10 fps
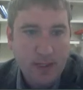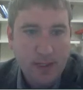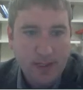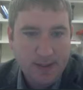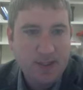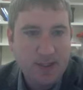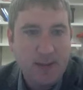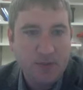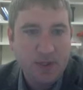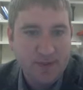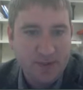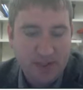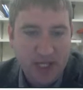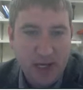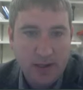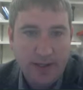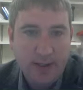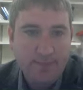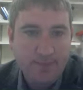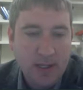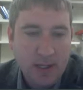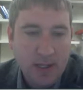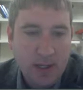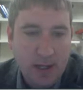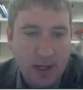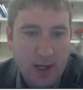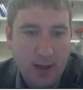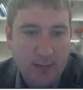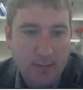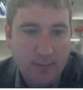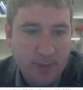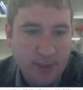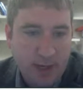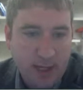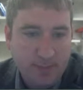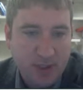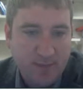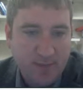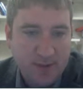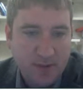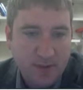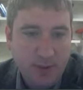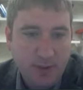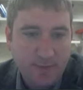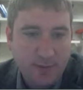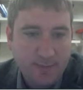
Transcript: So the top surface looks uglier, but the bottom surface looks beautiful.